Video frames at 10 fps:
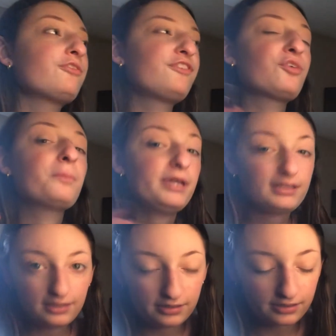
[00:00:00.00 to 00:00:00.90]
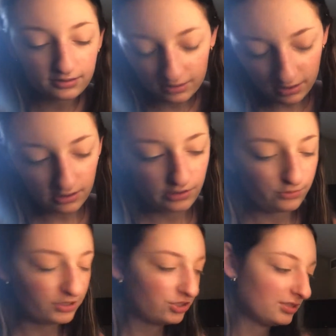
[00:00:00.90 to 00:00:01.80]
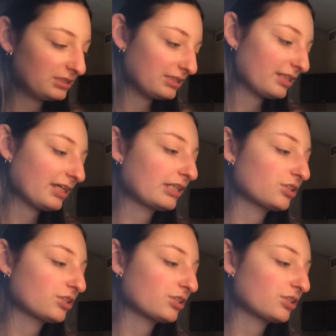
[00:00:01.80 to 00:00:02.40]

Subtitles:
to filmmaking, which is like